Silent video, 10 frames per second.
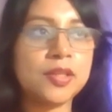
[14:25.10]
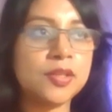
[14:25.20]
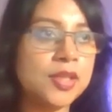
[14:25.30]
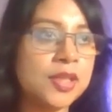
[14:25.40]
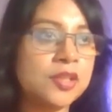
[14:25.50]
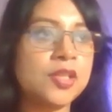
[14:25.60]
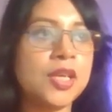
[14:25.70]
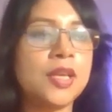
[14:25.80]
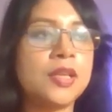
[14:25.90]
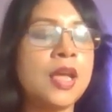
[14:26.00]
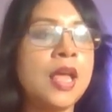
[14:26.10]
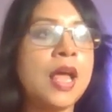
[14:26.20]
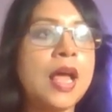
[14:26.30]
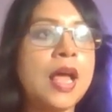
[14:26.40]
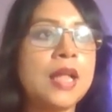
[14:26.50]
is 16,
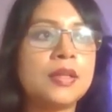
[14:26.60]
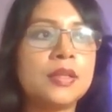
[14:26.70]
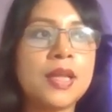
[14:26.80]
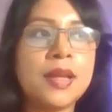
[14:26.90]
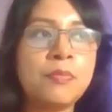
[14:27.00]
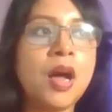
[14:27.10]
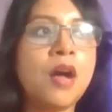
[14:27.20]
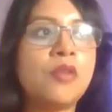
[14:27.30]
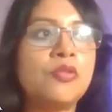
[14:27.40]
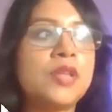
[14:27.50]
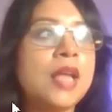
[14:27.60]
and the amount,